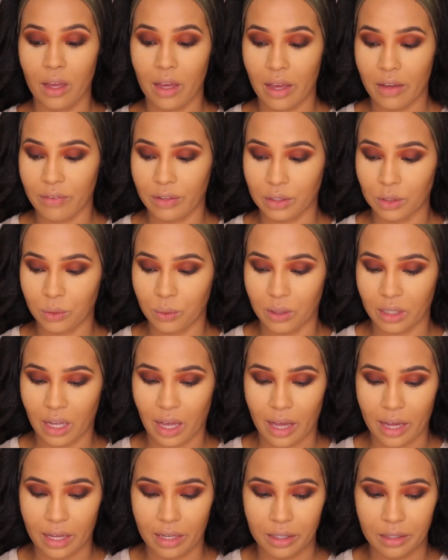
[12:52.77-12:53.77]
if I do want to
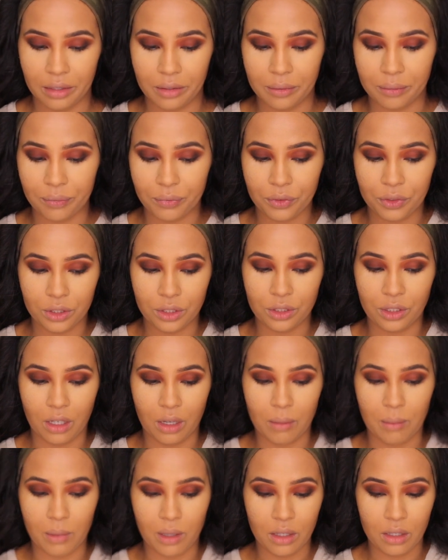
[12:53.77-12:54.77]
add
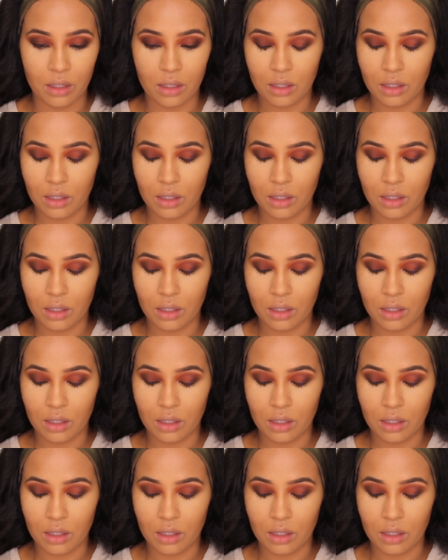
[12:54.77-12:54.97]
some